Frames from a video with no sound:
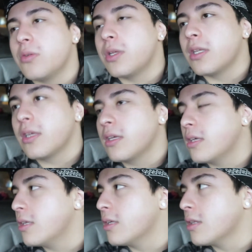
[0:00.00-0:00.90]
and then we
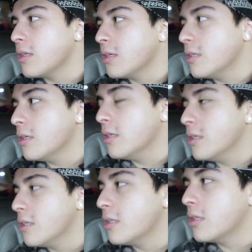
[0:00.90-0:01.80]
need
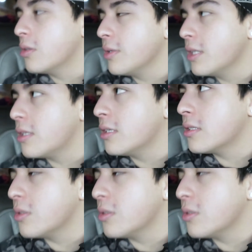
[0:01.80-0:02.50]
the green thing